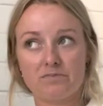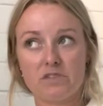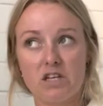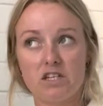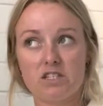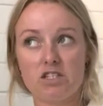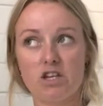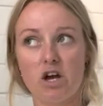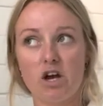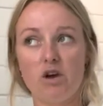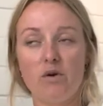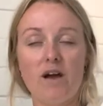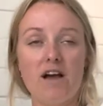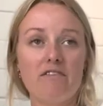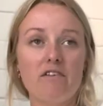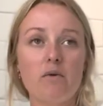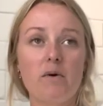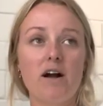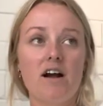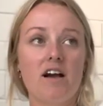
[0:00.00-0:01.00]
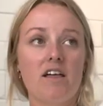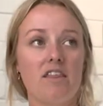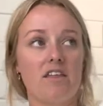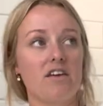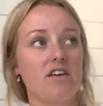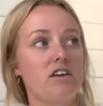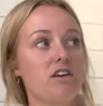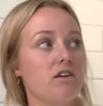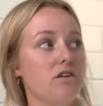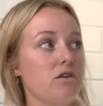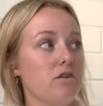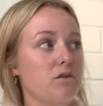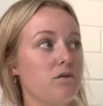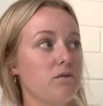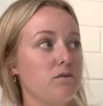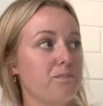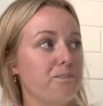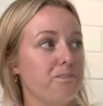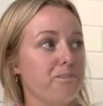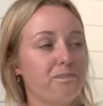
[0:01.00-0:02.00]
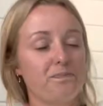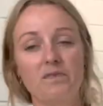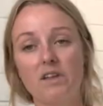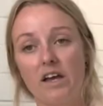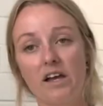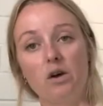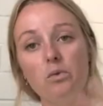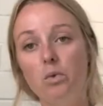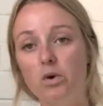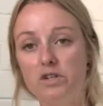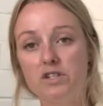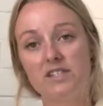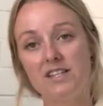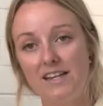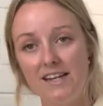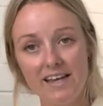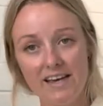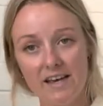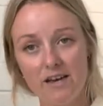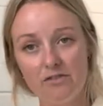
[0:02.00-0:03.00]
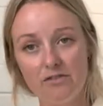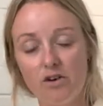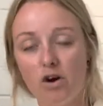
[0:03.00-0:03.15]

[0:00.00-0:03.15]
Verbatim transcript: So everywhere that you like want to live.